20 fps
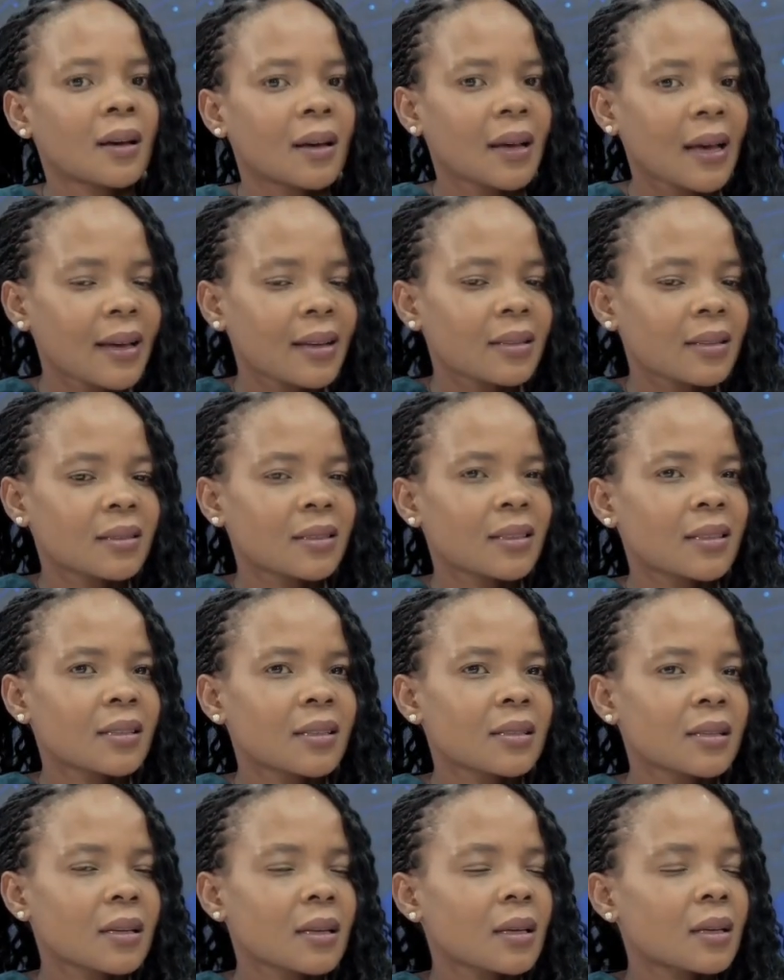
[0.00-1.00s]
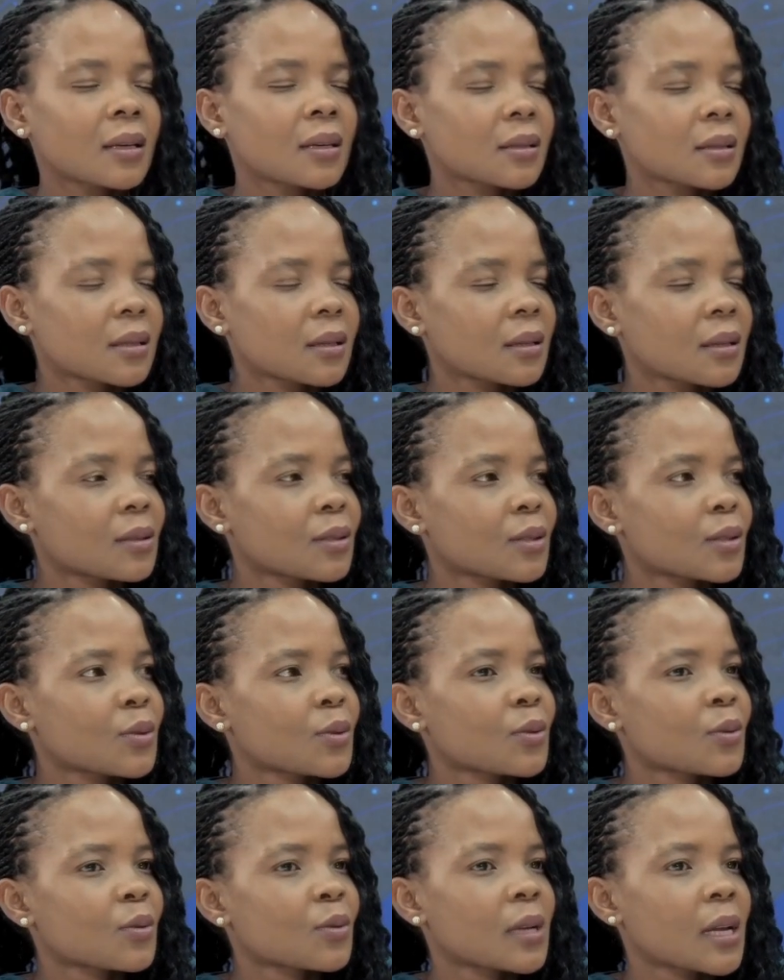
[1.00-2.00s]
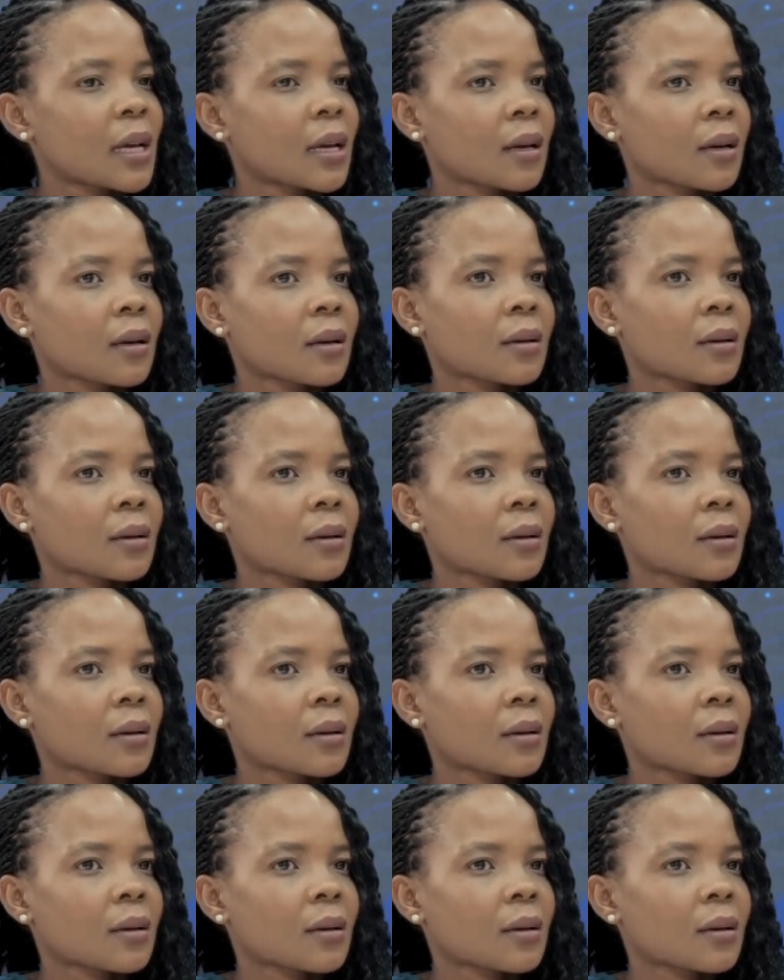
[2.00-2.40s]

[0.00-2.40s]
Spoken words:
And is it easy to like